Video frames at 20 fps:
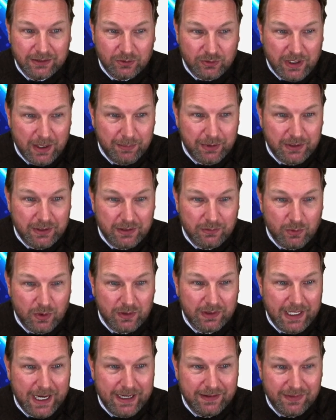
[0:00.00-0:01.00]
grab another
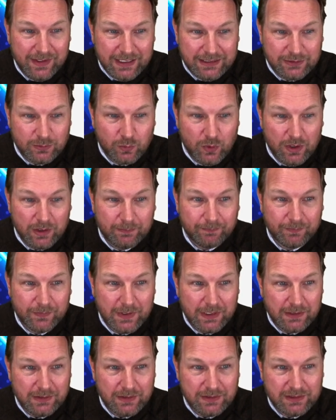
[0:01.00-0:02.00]
one like this one.
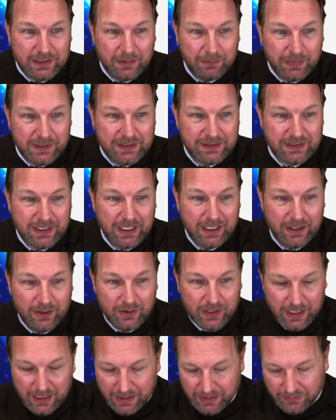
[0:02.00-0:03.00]
You simply say,
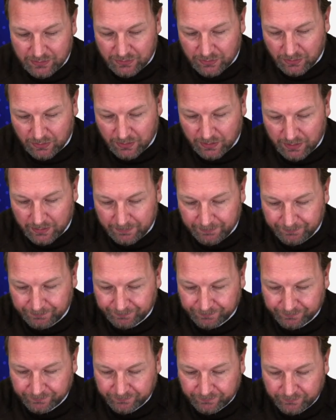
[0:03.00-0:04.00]
okay, tour.
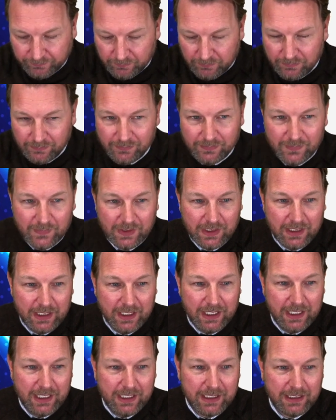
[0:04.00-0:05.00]

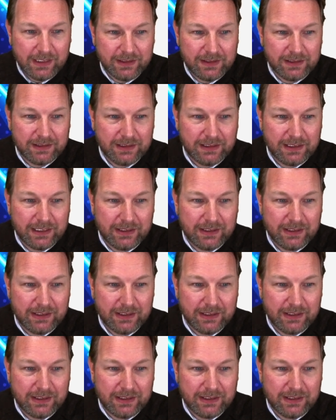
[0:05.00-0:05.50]
And